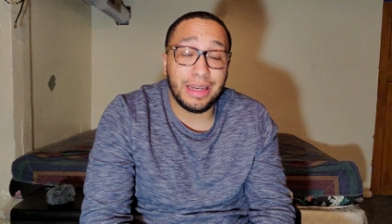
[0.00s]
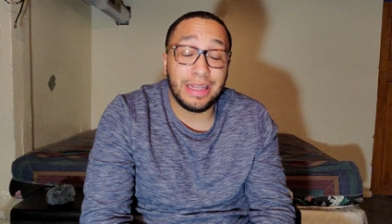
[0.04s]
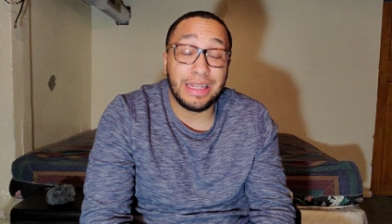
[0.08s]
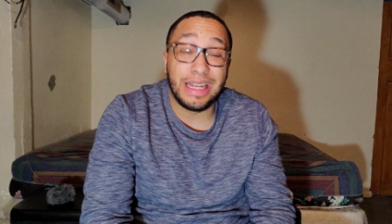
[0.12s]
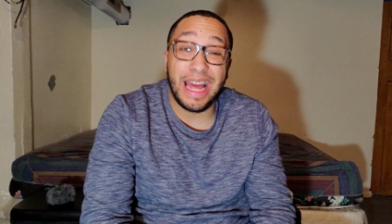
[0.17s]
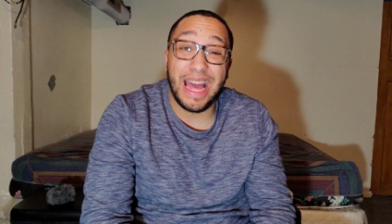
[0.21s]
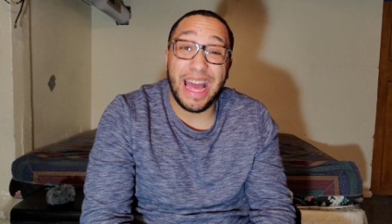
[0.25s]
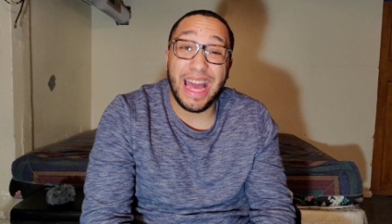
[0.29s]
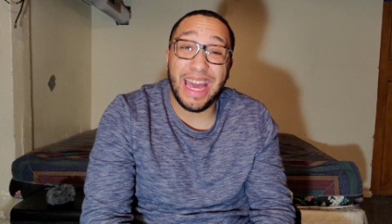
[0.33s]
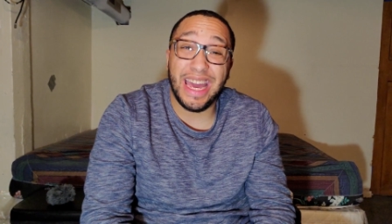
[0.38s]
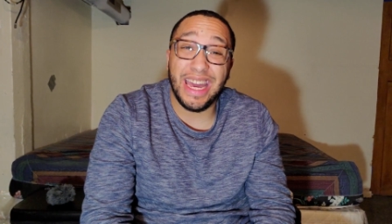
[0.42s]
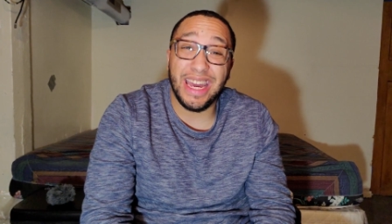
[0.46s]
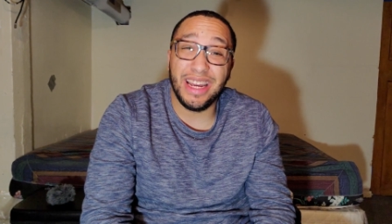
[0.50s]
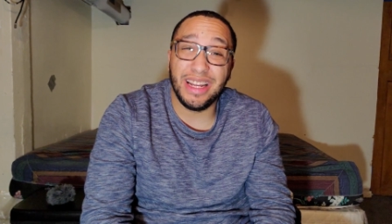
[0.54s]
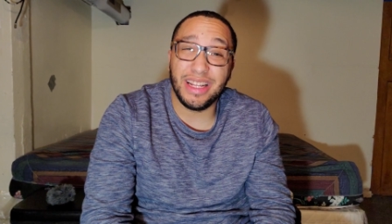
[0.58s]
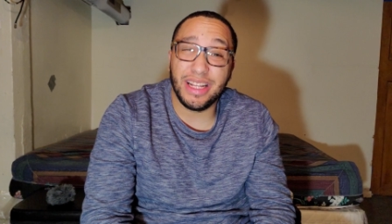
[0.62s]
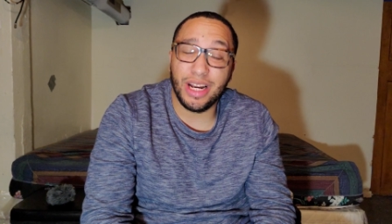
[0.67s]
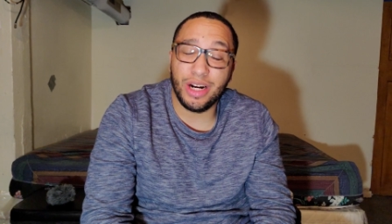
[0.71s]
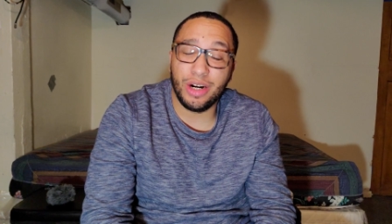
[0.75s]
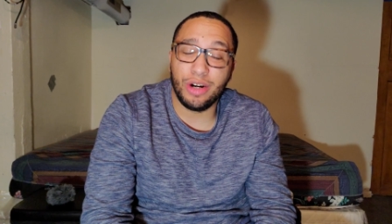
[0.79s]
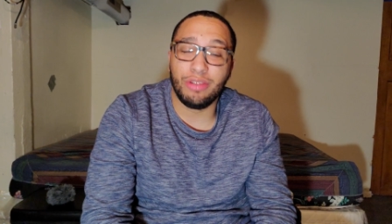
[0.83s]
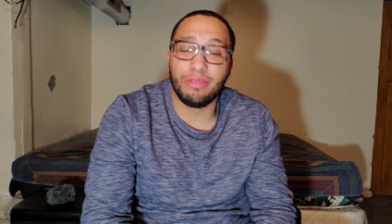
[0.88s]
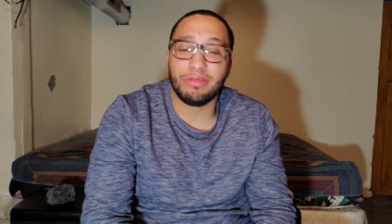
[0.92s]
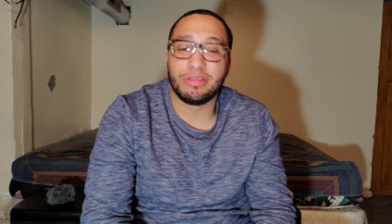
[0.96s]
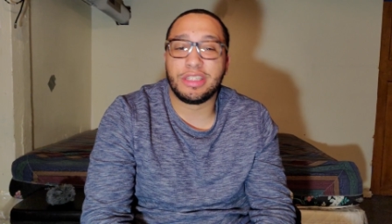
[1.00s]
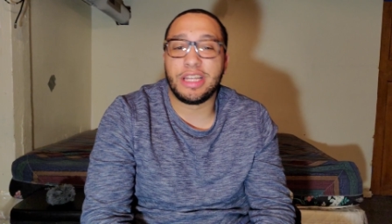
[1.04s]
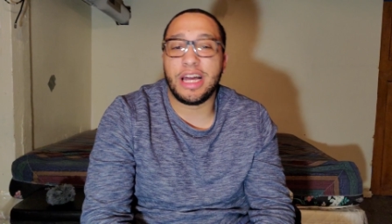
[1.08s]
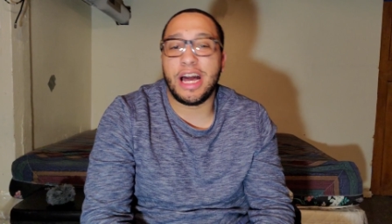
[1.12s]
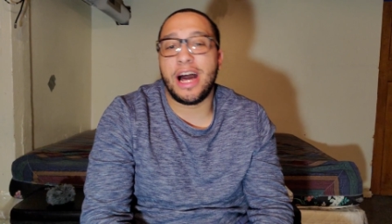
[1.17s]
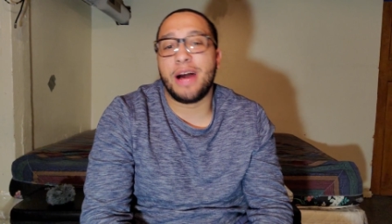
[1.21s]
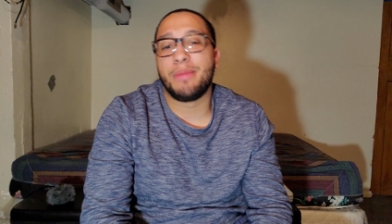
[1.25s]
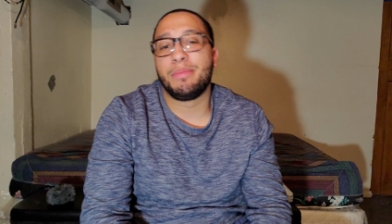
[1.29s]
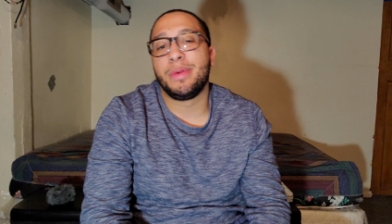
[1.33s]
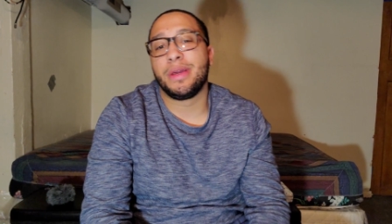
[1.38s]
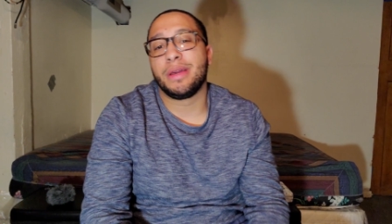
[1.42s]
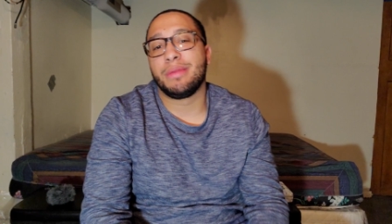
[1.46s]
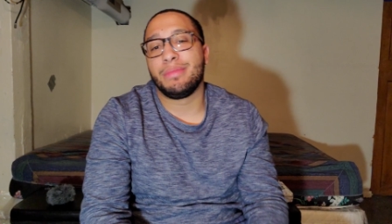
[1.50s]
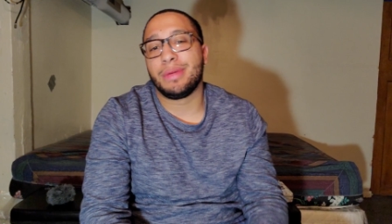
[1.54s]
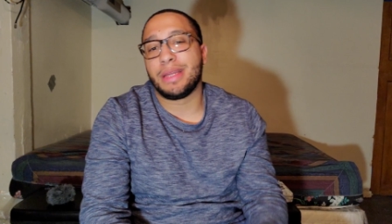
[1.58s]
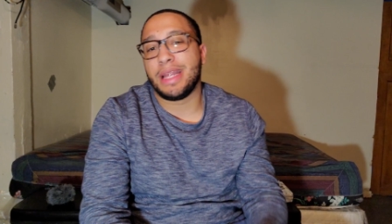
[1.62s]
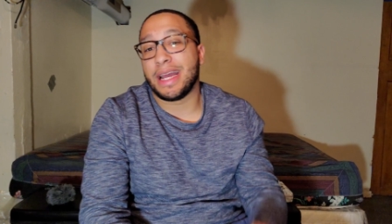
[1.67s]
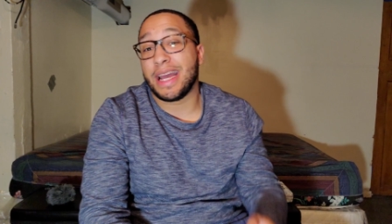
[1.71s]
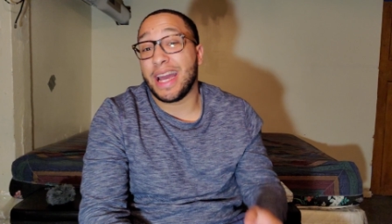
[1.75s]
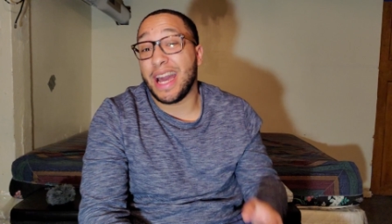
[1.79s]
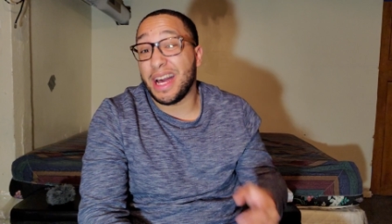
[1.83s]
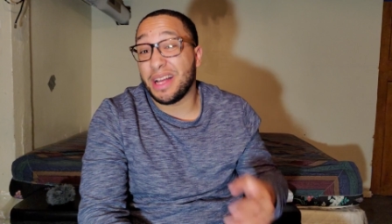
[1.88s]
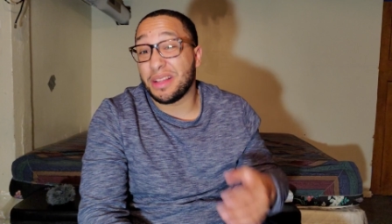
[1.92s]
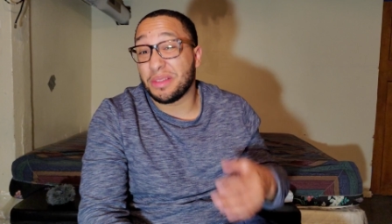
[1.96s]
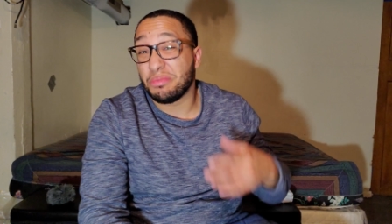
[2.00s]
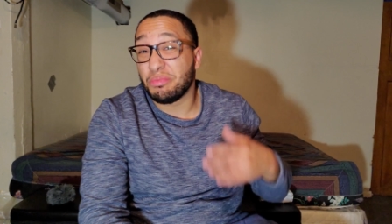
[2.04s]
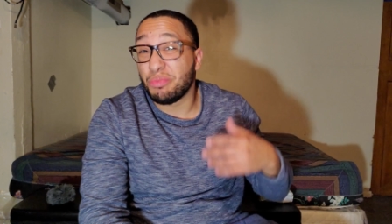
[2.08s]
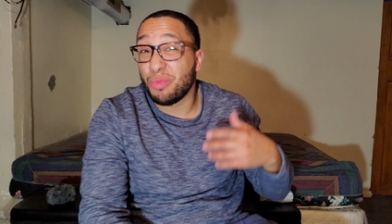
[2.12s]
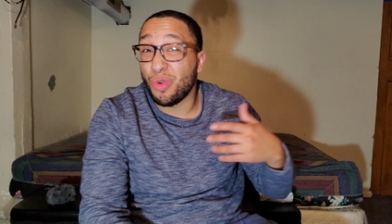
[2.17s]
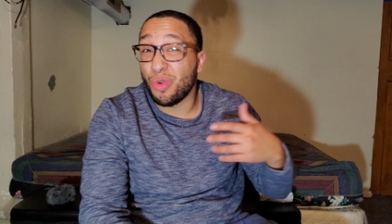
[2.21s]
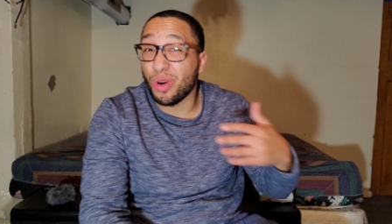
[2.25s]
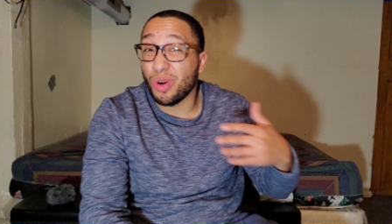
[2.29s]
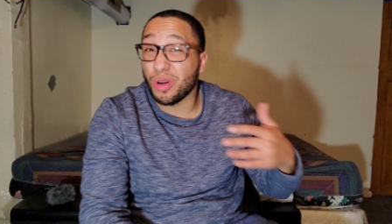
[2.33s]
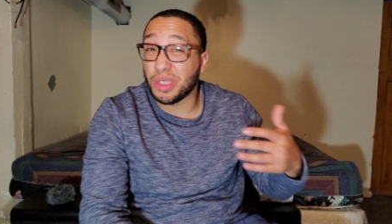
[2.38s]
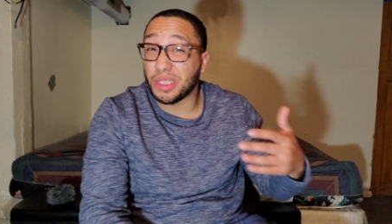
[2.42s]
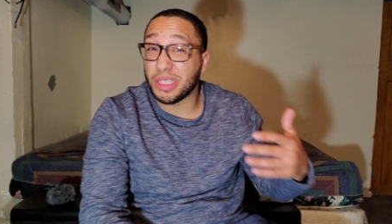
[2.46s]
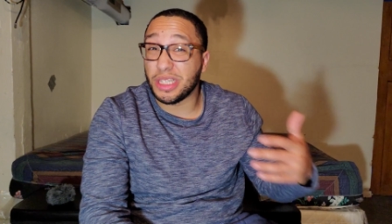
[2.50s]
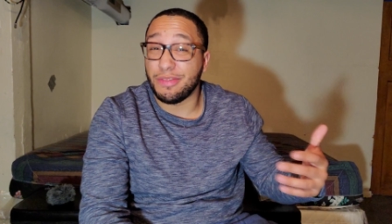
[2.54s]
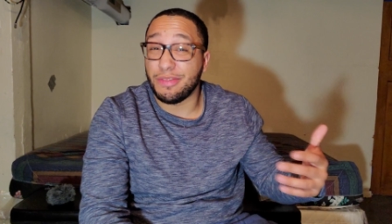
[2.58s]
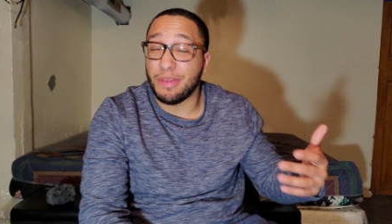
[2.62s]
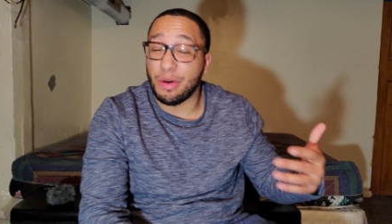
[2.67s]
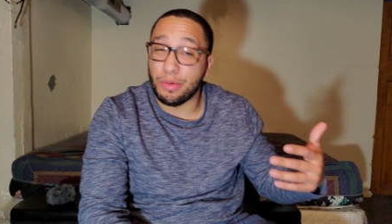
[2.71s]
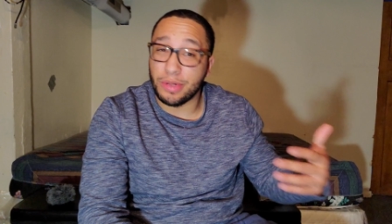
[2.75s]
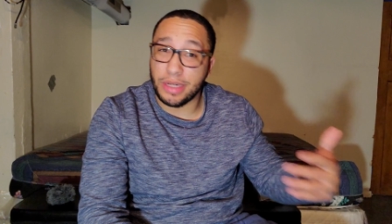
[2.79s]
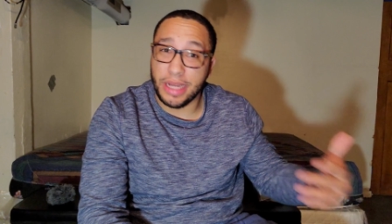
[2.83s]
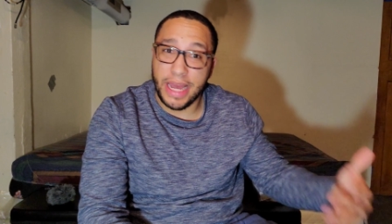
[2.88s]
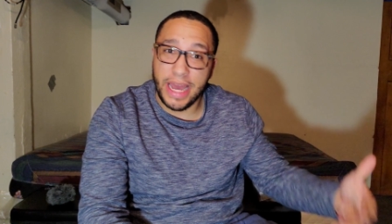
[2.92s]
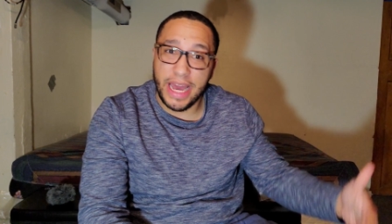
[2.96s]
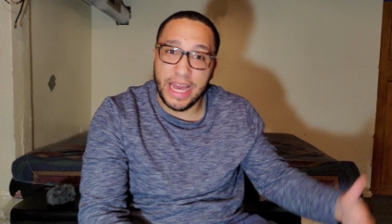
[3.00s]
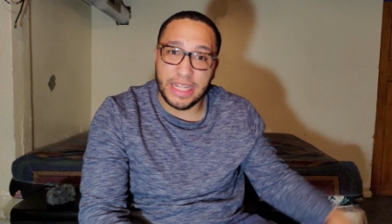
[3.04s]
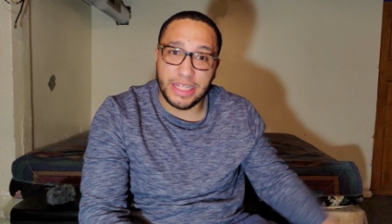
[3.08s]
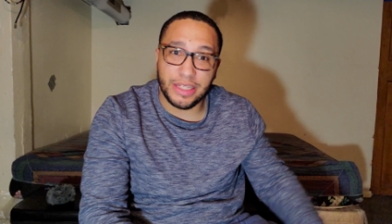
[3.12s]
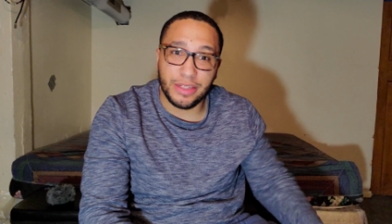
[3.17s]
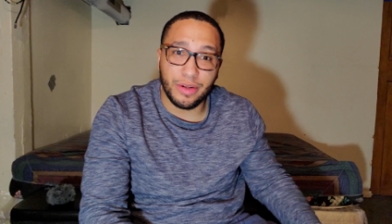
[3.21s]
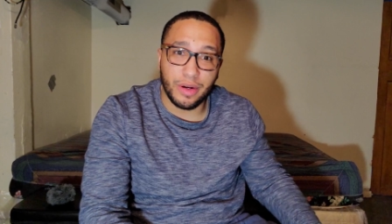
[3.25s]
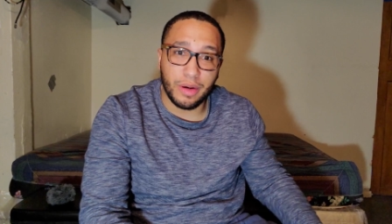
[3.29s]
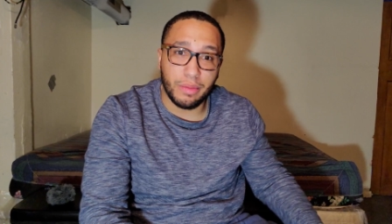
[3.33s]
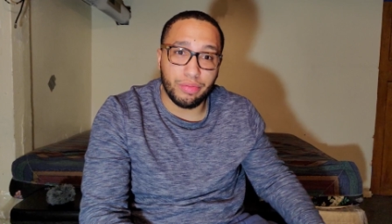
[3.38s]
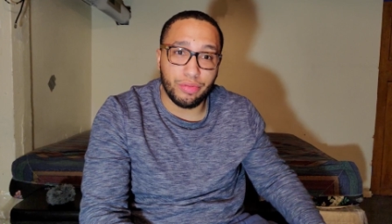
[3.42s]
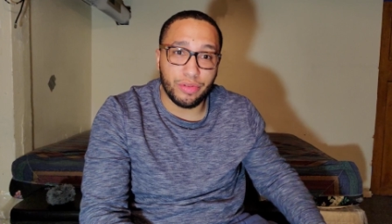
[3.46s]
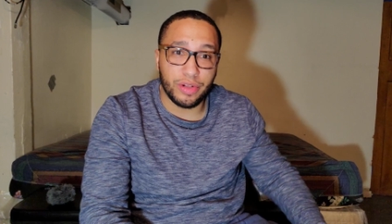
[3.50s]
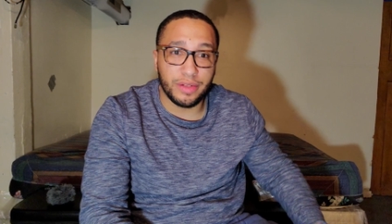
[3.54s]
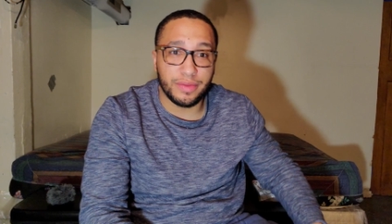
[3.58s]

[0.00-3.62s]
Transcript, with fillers: an age-old topic, but I got more stuff I want to add to a